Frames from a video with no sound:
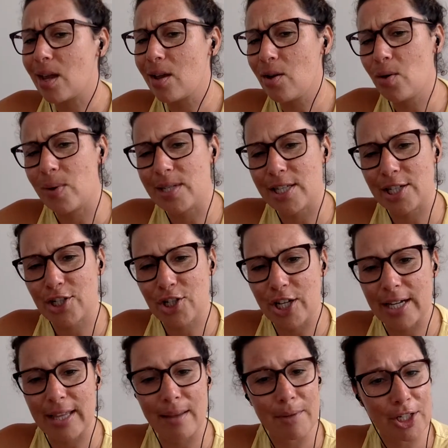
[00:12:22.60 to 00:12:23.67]
who is this
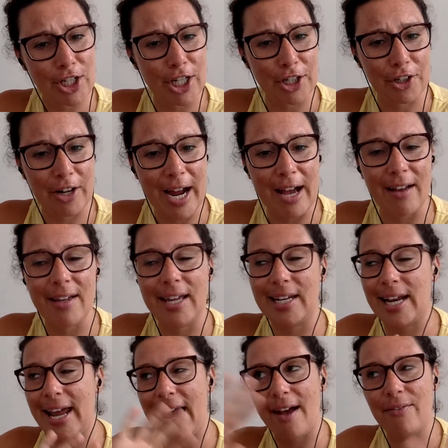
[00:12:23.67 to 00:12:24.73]
chick? Let me check her out. And
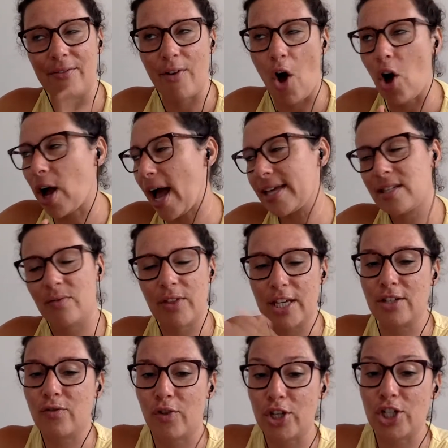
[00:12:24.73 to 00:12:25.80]
I have all kinds of
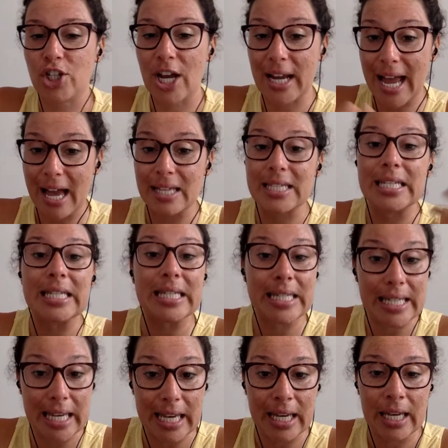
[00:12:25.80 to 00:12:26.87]
things for you to check out to
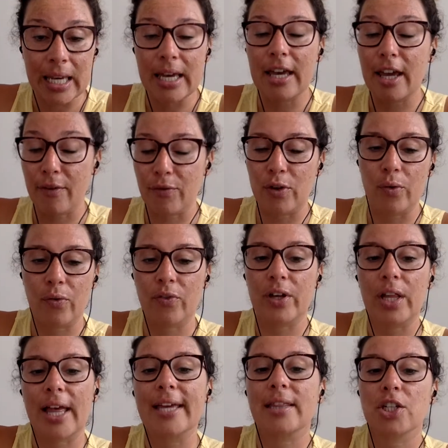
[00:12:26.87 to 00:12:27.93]
see if you
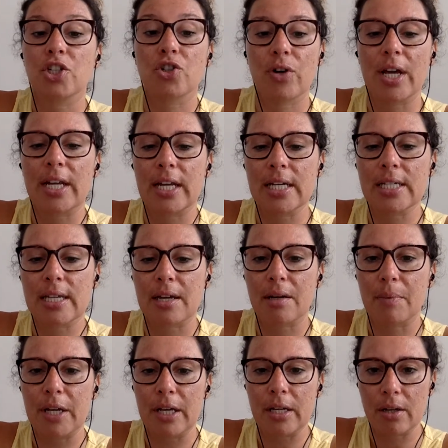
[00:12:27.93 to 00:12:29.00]
feel like this training is going to
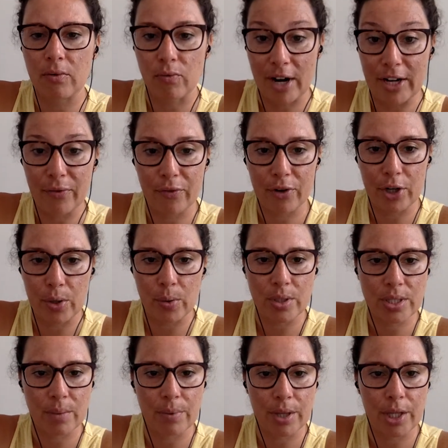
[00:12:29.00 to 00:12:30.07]
be right for you or
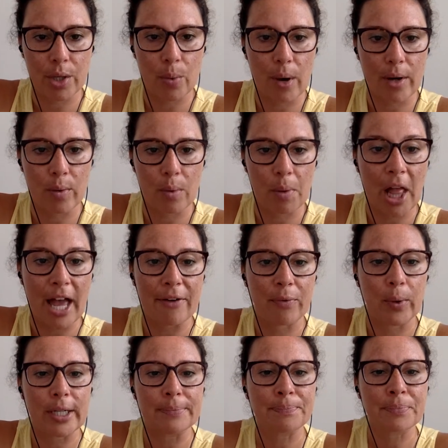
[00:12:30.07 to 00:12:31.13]
something that you want to apply
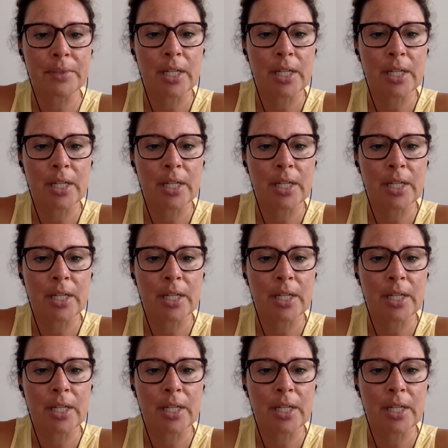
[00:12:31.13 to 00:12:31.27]
for.